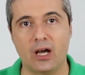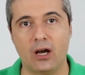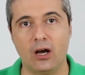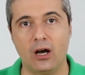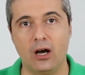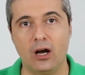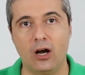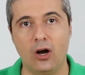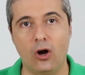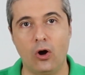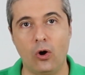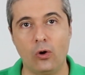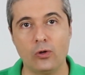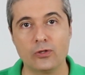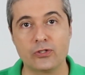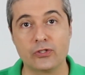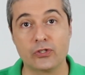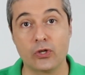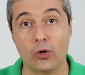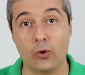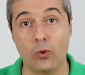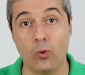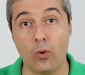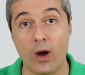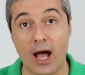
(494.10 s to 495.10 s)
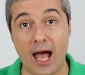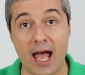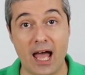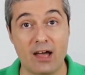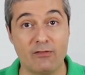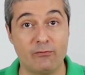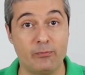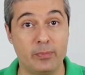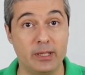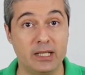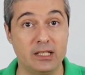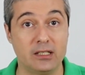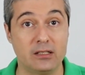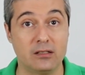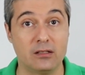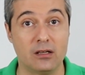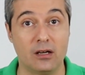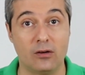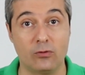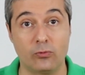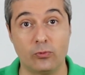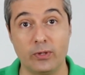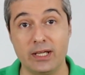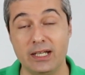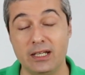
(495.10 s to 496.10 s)
Also, I have been
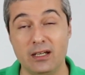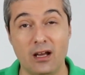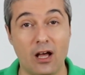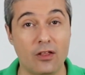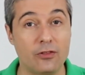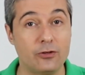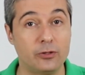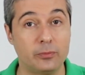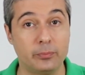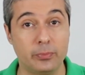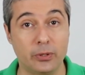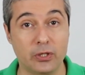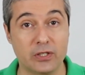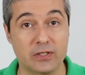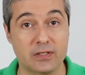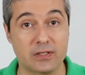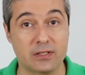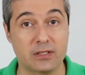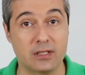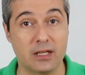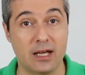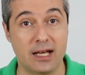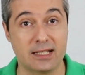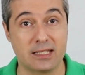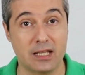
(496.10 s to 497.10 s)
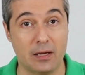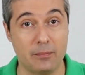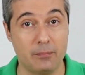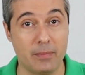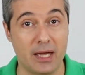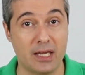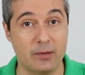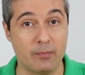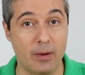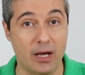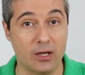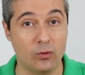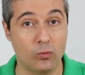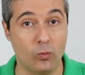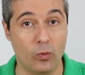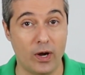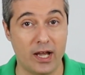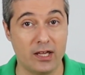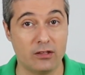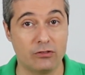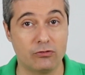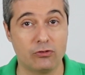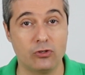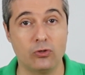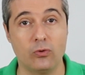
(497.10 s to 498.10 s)
reading other books as I make my
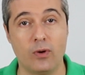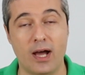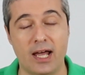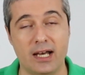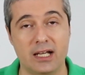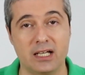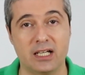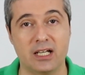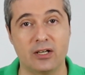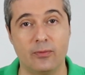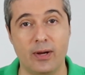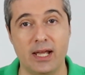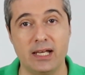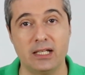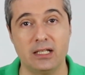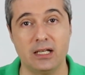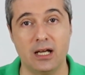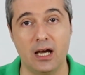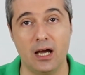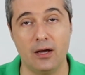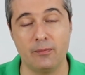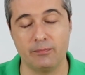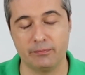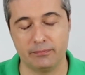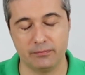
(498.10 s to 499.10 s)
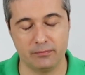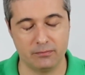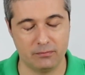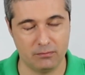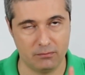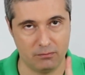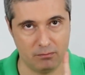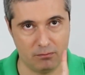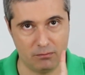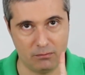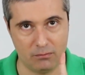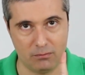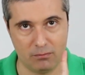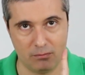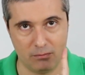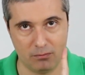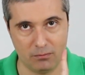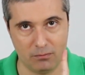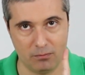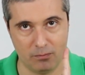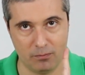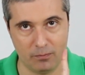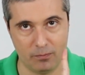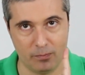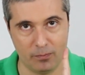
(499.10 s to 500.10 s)
way through Anna Karenina.
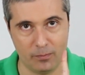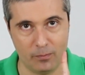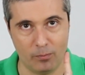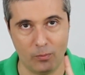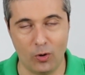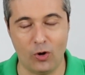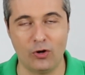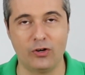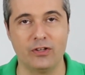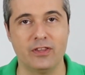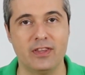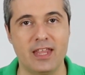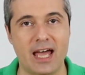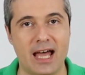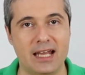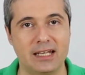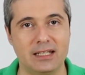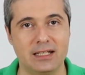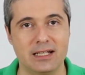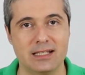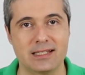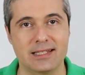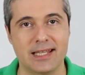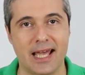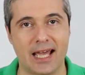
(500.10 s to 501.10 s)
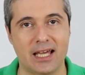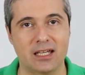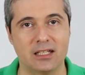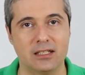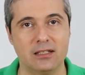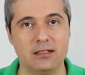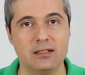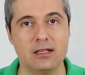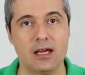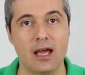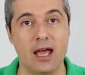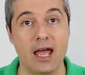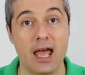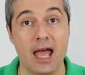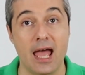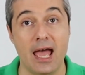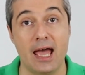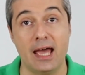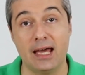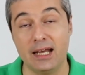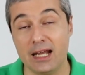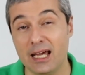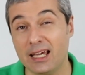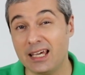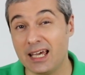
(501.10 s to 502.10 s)
More on that in a second.
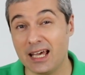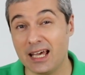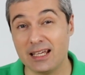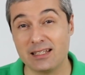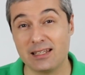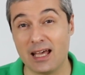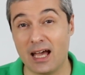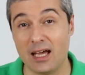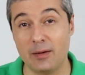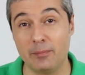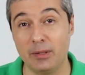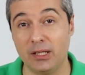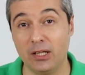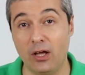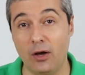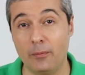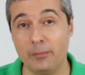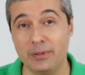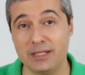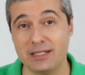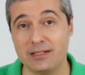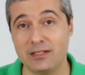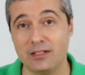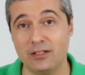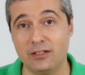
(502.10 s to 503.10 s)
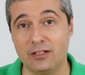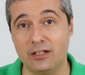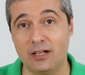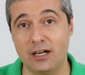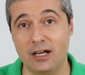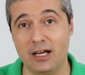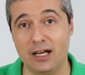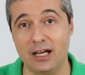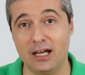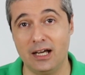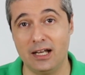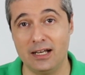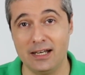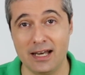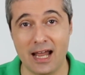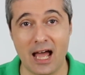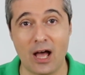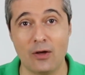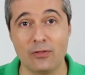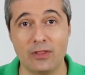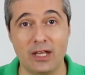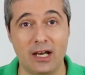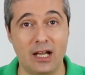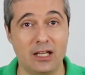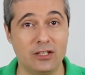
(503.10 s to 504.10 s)
And I guess I am a lot busier
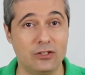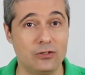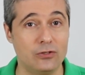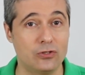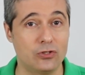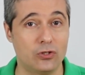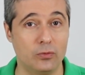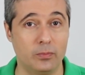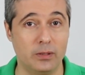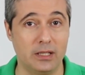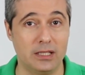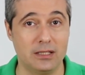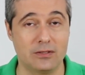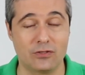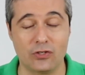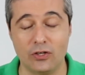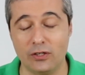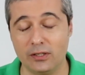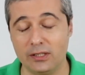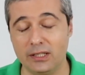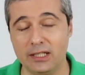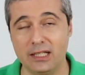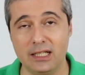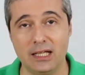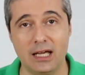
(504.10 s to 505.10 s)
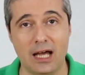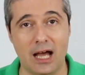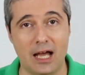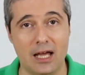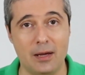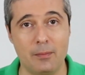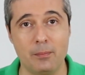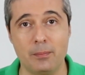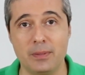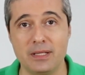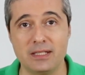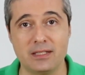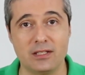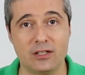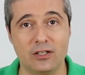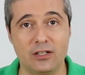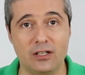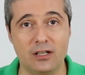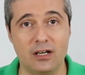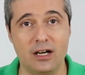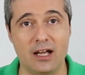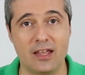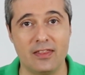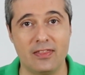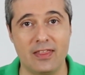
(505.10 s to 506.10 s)
now than I used to be. Certainly I am
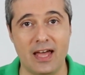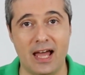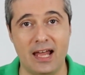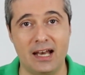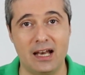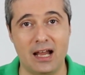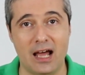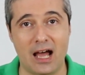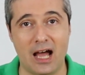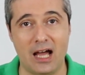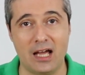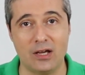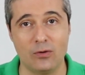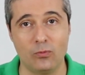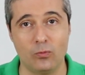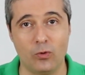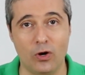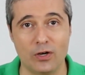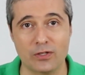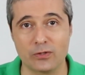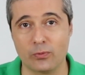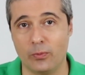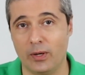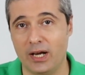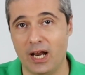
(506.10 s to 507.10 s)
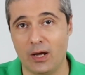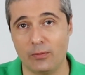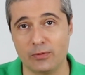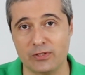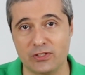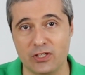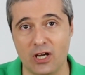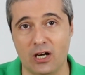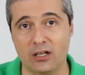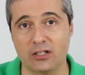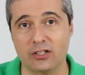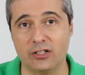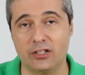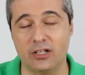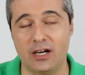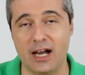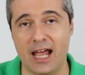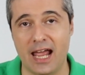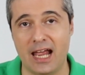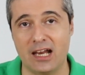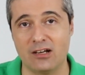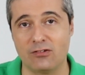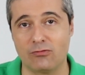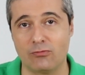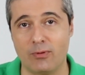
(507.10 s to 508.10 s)
busier than I was when I was younger
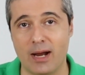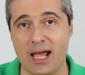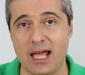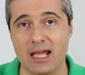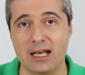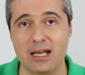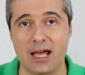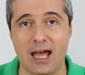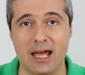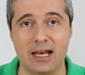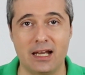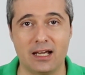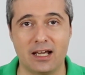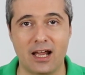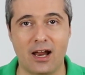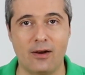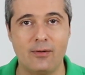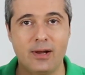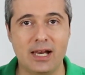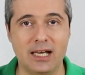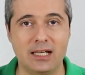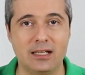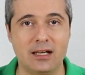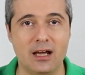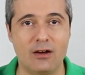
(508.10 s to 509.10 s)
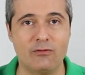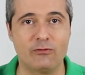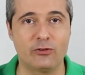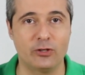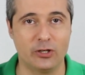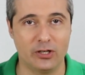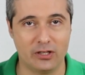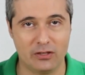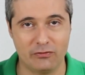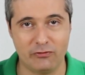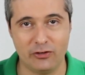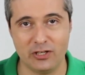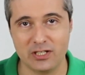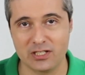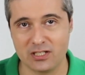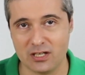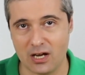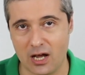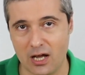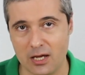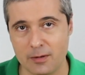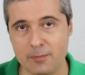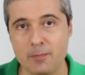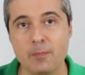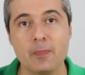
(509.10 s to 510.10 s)
and read Anna Karenina for the first
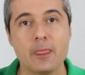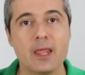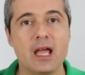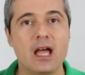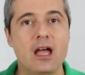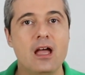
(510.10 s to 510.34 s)
time.